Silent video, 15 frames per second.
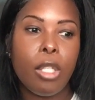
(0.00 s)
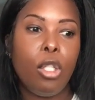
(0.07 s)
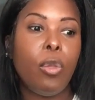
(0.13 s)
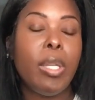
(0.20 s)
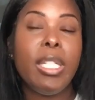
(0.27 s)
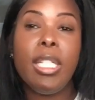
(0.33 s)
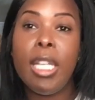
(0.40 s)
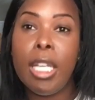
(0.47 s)

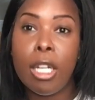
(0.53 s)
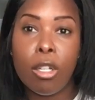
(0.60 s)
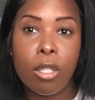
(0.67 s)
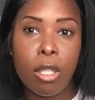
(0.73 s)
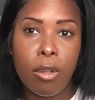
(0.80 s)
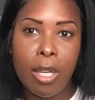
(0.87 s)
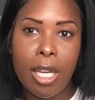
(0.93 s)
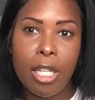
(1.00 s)
a
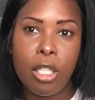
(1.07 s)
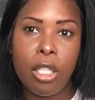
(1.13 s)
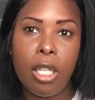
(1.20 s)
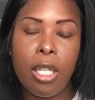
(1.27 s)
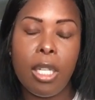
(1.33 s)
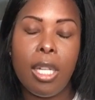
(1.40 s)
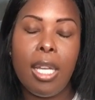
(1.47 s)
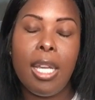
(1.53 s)
DEERS
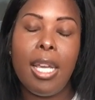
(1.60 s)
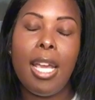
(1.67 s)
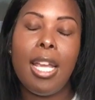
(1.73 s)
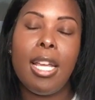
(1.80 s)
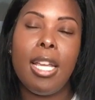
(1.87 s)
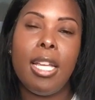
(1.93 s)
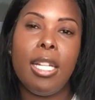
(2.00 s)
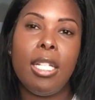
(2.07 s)
location
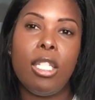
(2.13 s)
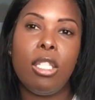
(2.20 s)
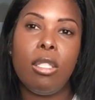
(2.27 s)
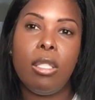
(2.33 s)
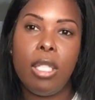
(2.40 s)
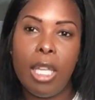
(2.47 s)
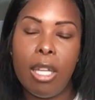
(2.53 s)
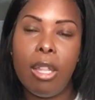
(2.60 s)
and
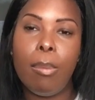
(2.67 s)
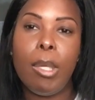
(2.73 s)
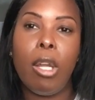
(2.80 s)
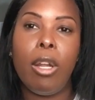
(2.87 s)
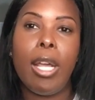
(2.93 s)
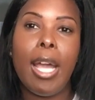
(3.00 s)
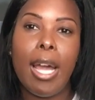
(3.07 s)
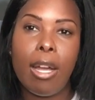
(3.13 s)
give them
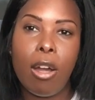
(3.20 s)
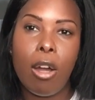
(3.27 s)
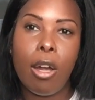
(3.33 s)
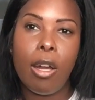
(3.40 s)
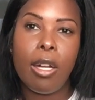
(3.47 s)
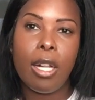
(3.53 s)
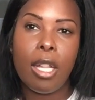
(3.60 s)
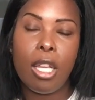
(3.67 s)
your CAC
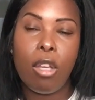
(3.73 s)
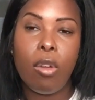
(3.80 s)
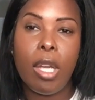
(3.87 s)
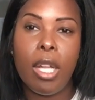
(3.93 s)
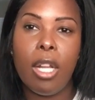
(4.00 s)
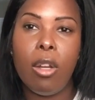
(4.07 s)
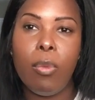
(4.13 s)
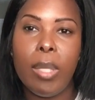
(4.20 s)
card, and then you'll
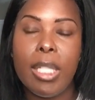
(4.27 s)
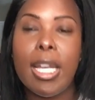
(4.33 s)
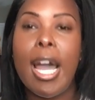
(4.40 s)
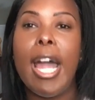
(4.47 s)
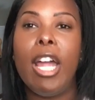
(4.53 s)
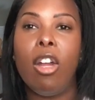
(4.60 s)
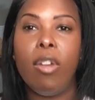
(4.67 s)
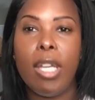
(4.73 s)
get a
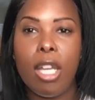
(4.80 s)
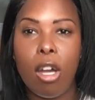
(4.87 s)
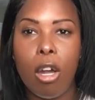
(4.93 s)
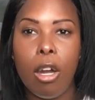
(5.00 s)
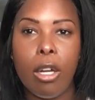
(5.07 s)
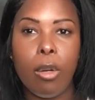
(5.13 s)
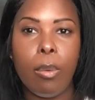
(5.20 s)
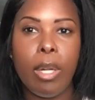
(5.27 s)
retiree
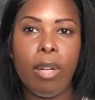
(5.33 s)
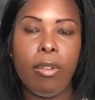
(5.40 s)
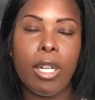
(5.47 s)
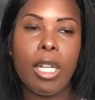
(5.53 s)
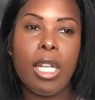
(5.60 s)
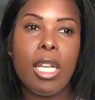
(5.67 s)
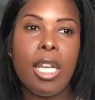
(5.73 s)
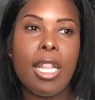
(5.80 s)
card or whatever.
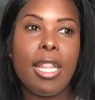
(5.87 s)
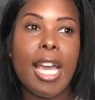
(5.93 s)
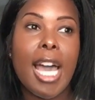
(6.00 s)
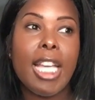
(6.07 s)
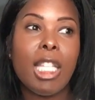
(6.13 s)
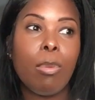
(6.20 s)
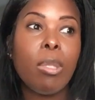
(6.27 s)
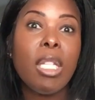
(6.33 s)

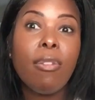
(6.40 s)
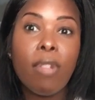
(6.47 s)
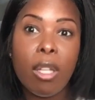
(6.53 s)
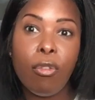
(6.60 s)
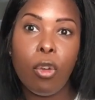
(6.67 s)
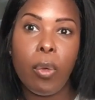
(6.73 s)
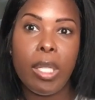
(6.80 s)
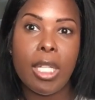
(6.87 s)
That is specifically
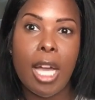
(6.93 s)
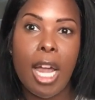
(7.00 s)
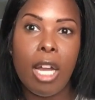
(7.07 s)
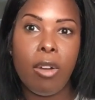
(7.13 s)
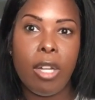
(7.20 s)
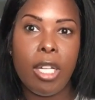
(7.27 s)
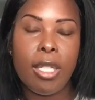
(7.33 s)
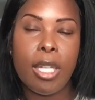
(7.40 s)
for
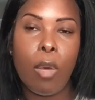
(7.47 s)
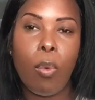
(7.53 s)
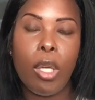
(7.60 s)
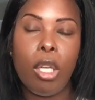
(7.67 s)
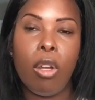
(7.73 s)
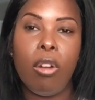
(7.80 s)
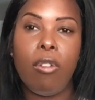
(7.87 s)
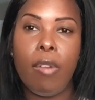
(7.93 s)
retirees. Now,
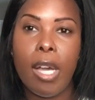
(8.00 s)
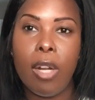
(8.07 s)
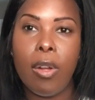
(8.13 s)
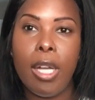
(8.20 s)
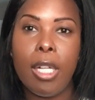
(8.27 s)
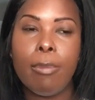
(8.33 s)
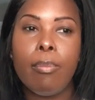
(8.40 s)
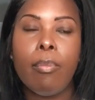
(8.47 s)
when you're a
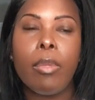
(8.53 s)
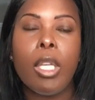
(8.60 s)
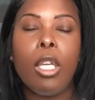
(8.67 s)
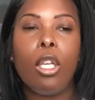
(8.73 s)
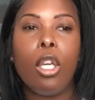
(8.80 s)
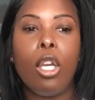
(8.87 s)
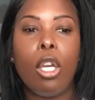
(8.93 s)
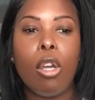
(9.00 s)
veteran,
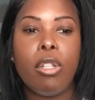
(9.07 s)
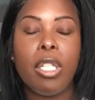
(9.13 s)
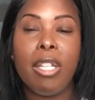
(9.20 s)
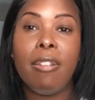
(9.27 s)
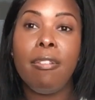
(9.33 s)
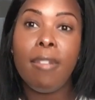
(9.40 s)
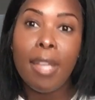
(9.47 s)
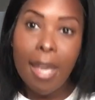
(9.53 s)
you can go to
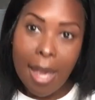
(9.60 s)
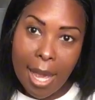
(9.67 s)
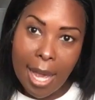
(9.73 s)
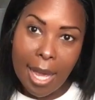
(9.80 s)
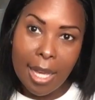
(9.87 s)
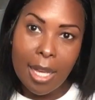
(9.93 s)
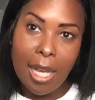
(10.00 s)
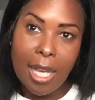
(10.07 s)
the
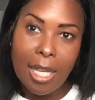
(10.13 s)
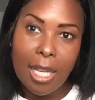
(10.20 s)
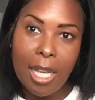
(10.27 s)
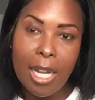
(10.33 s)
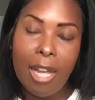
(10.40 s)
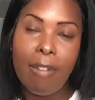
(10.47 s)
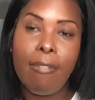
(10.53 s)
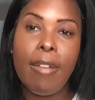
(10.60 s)
VA and
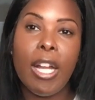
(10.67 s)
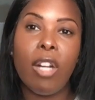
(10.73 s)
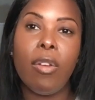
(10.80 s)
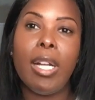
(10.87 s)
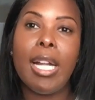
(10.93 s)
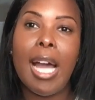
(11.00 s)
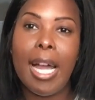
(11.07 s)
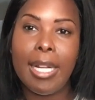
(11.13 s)
get a
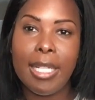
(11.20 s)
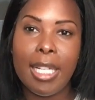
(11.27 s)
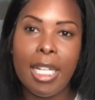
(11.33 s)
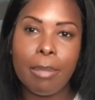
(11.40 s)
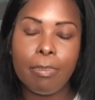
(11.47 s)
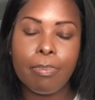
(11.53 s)
veteran ID.